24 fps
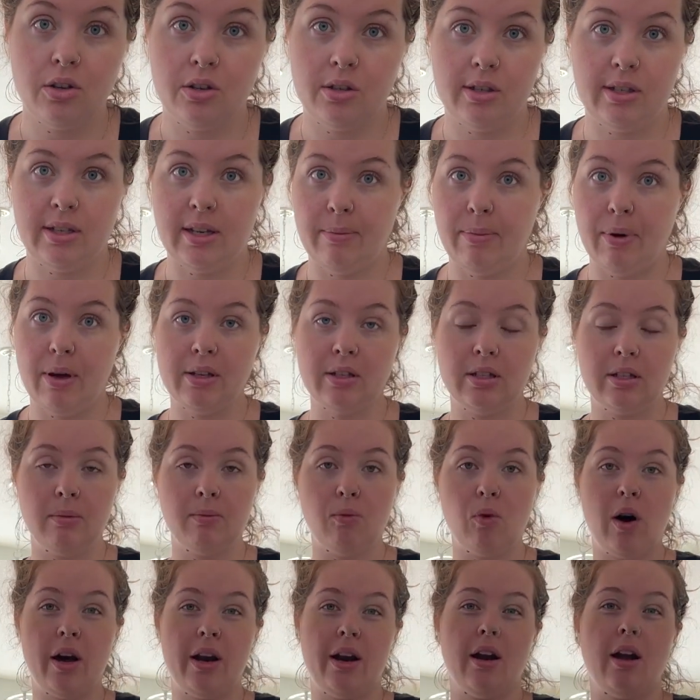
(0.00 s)
sip on
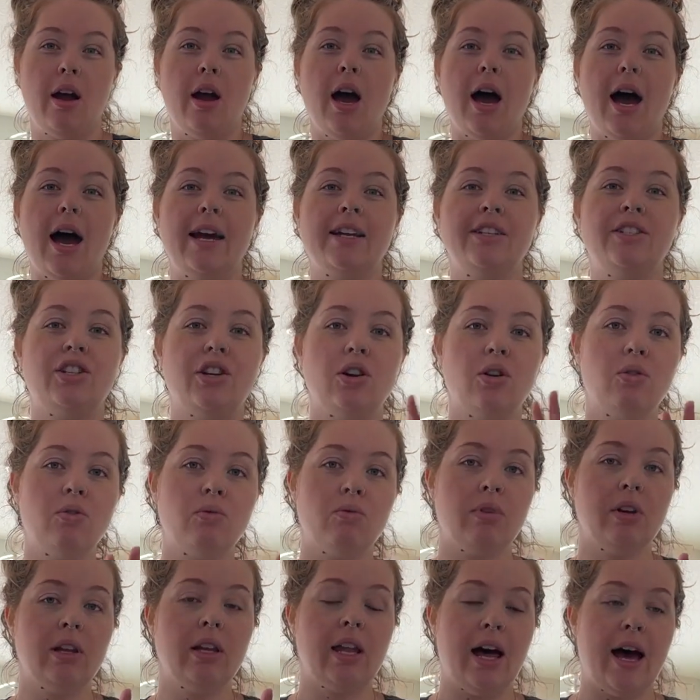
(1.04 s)
some water. I
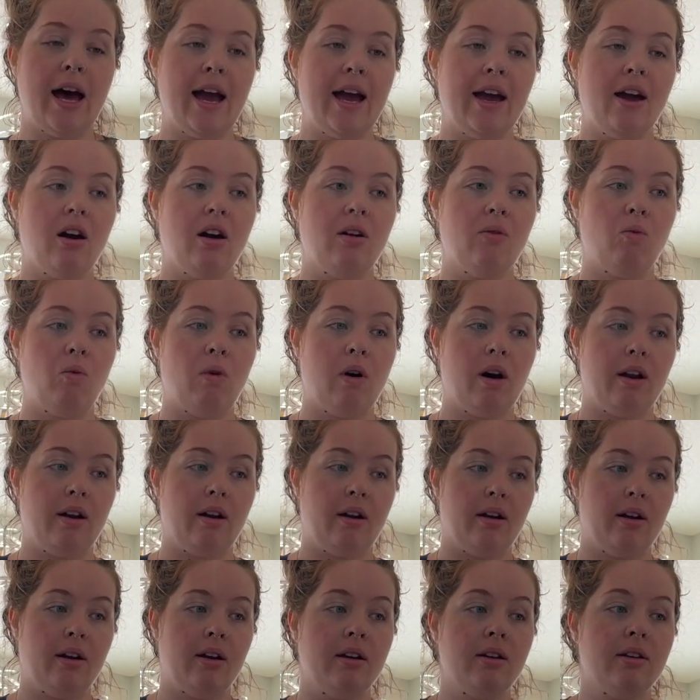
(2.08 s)
don't rely on
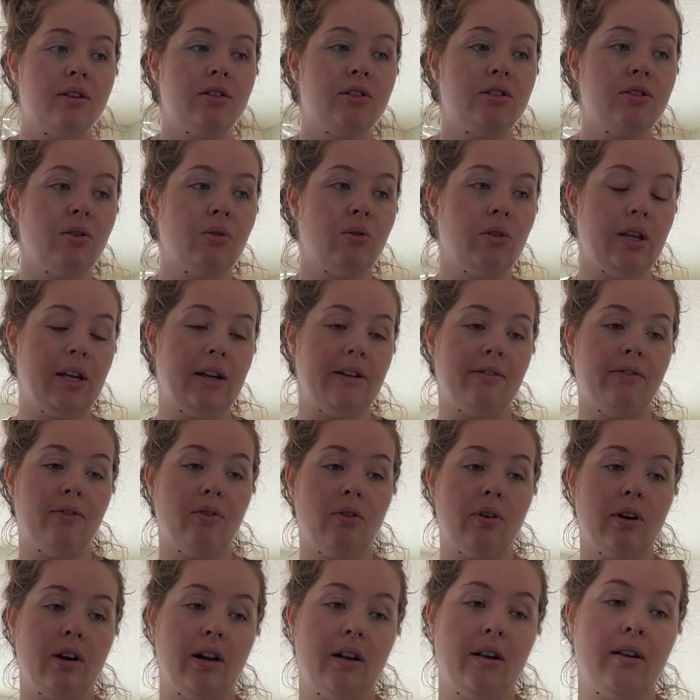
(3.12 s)
water solely
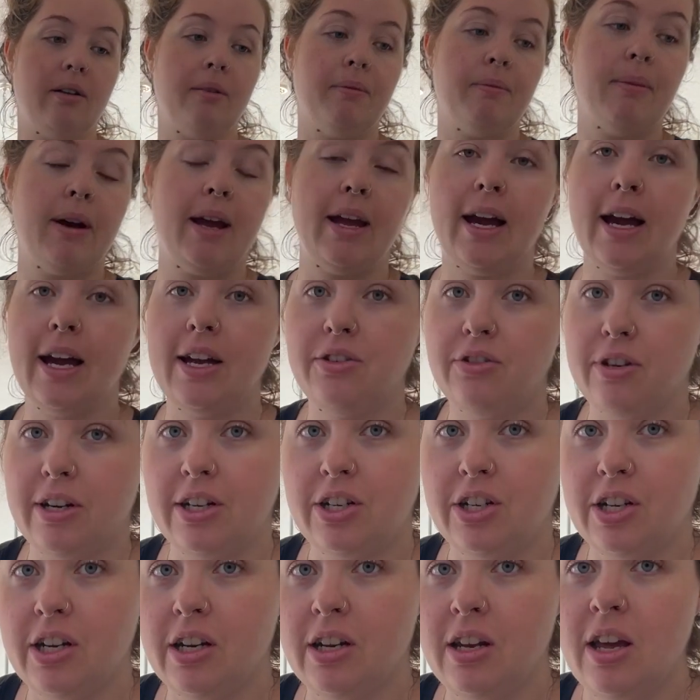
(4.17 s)
for my
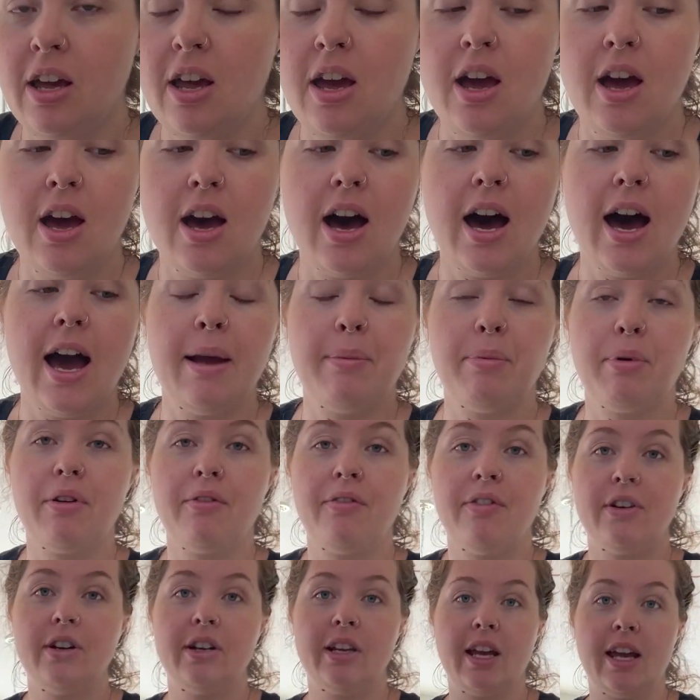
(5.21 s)
hydration. I
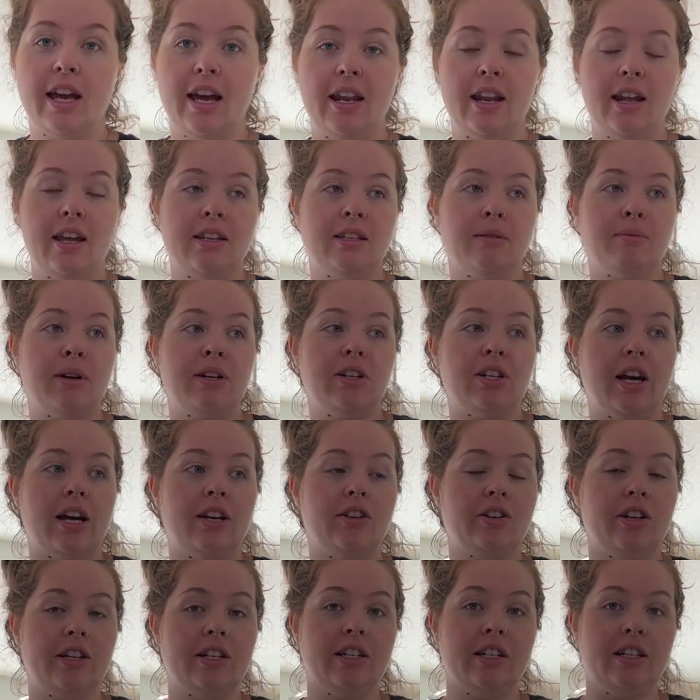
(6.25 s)
prefer to get as much
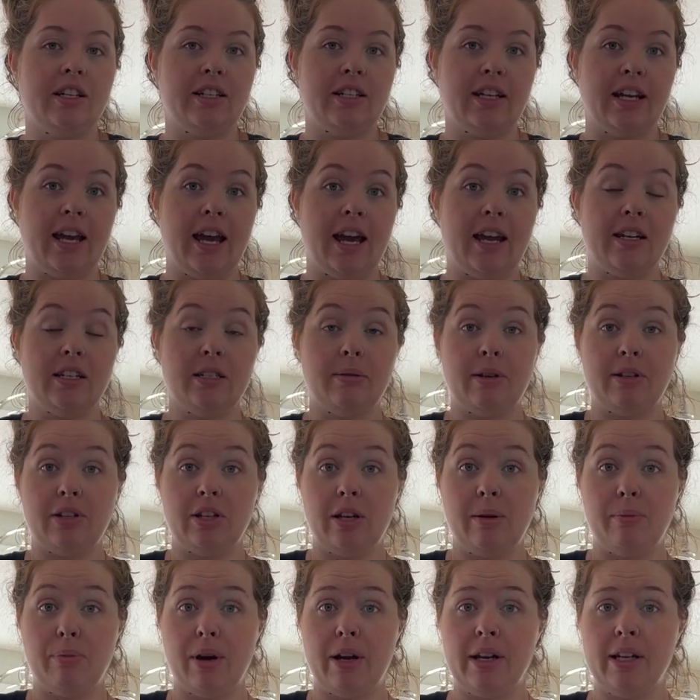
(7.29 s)
hydration as I can,
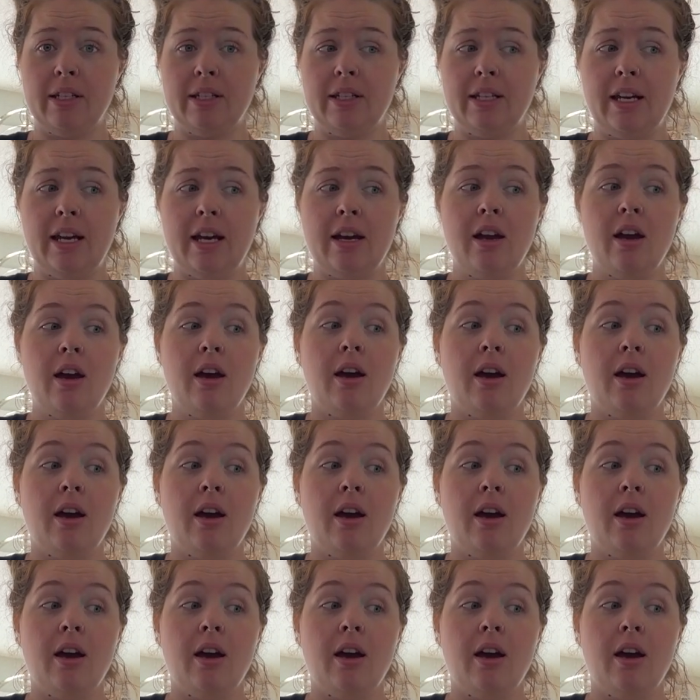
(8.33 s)
especially in pregnancy,